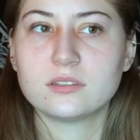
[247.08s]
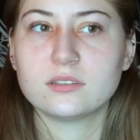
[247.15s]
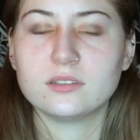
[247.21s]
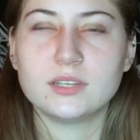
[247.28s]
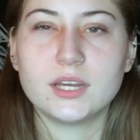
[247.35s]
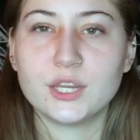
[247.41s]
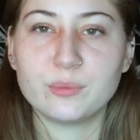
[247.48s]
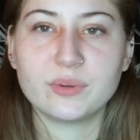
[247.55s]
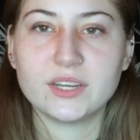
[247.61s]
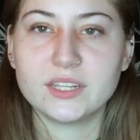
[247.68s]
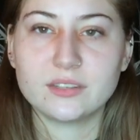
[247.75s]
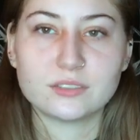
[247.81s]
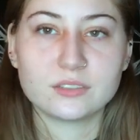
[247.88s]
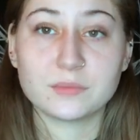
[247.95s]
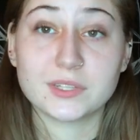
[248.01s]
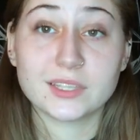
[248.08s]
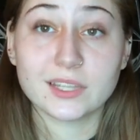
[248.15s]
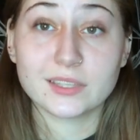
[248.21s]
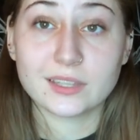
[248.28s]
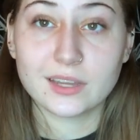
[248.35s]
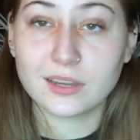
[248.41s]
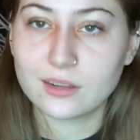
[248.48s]
Nutty Buddy or something like
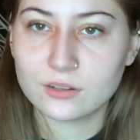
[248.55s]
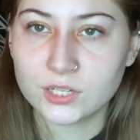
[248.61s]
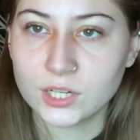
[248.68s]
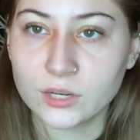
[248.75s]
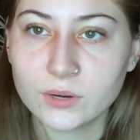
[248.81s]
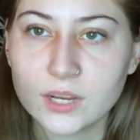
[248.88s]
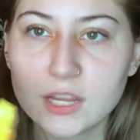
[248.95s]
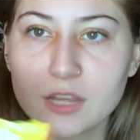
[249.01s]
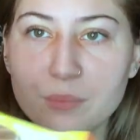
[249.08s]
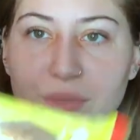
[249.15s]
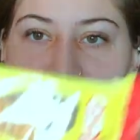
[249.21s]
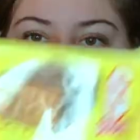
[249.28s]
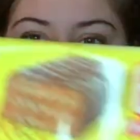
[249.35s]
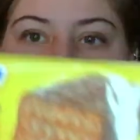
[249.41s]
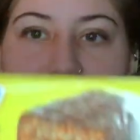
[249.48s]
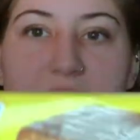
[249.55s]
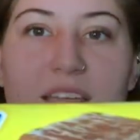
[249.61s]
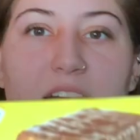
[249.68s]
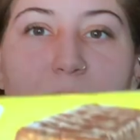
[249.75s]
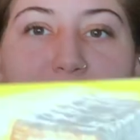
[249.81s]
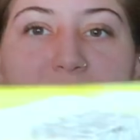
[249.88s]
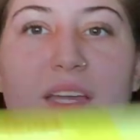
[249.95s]
that, I don't know. But they taste like
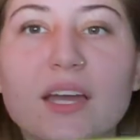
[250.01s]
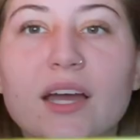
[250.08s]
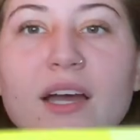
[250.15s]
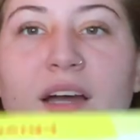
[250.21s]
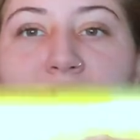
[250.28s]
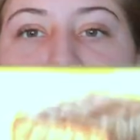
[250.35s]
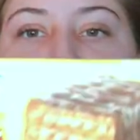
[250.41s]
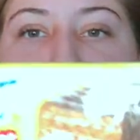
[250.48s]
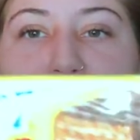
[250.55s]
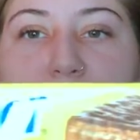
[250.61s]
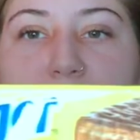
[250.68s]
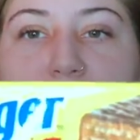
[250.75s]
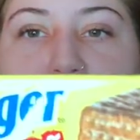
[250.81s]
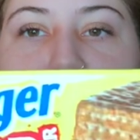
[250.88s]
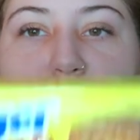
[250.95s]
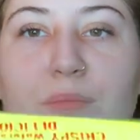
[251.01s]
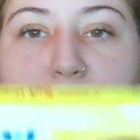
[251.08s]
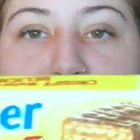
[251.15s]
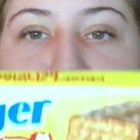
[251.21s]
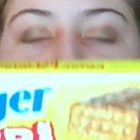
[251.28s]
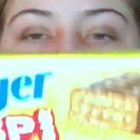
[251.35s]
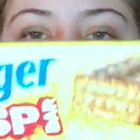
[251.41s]
that, but they have
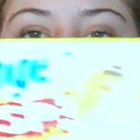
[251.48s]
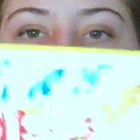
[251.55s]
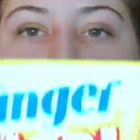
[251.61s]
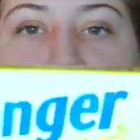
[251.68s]
Butterfinger